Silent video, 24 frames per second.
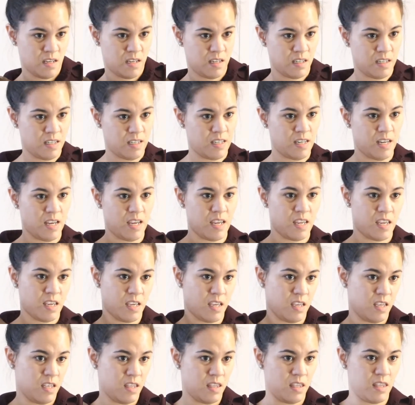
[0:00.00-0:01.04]
to take
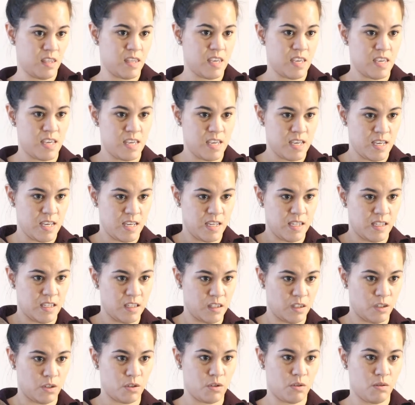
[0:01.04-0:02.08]
in the E's and
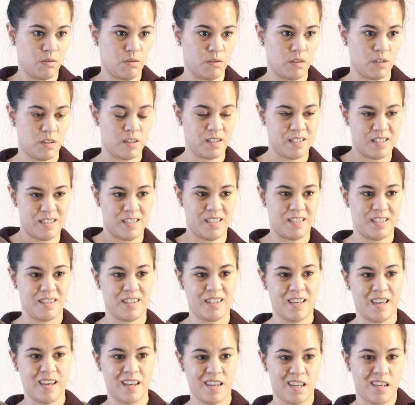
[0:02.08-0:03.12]
the shoulders, and it
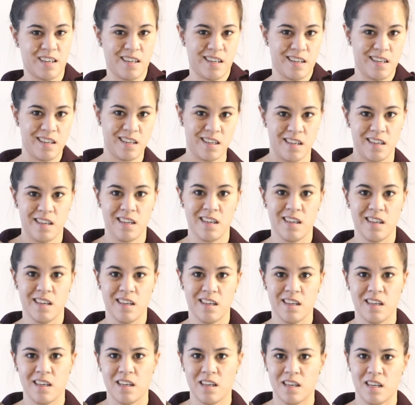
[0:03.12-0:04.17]
like,
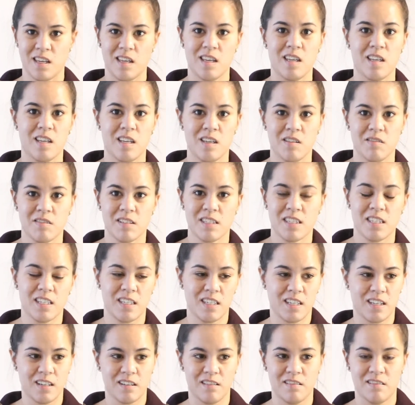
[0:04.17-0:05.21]
I
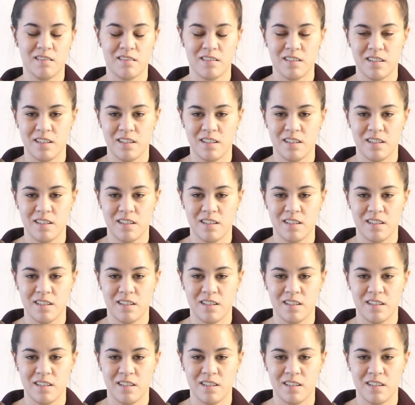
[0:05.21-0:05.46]
don't